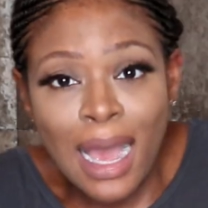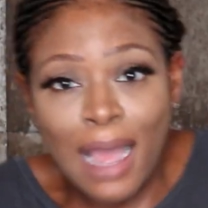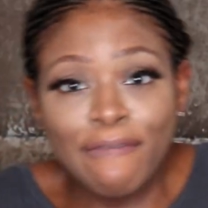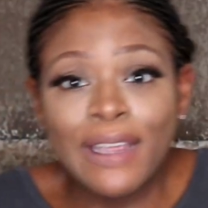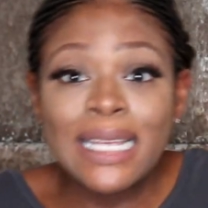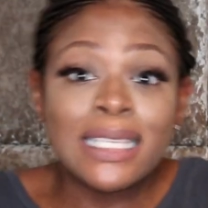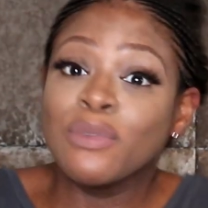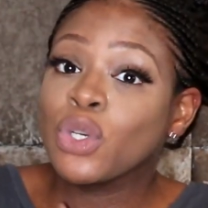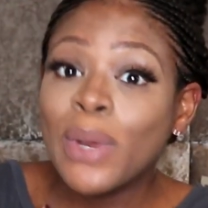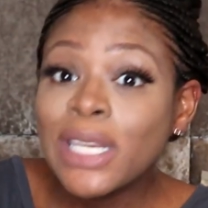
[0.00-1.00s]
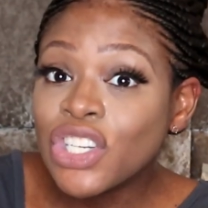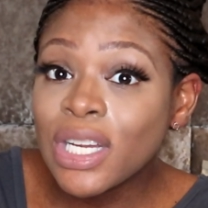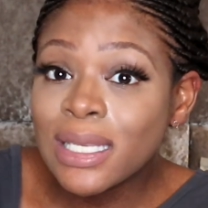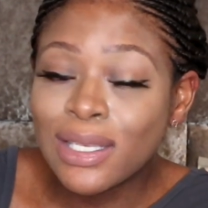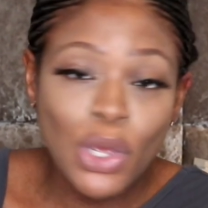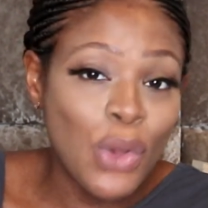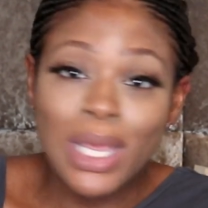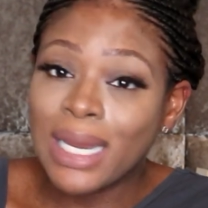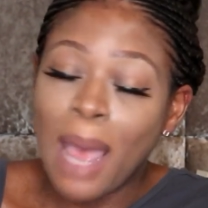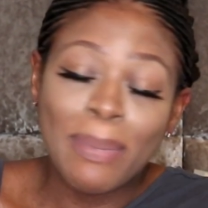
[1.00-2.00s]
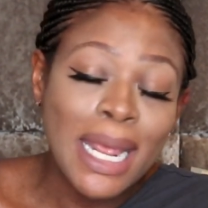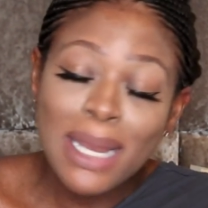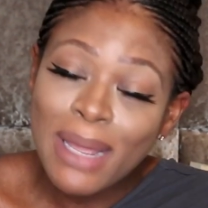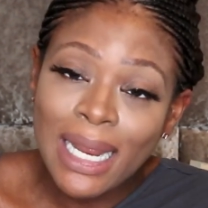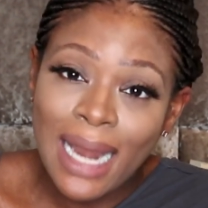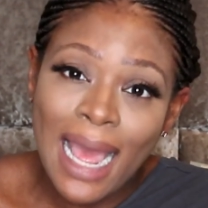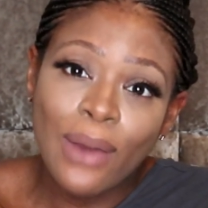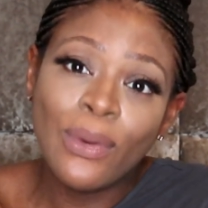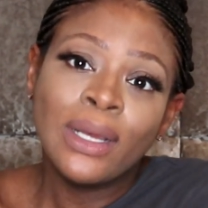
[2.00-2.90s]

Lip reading: I'm feeling some twinges, so it could happen any minute now.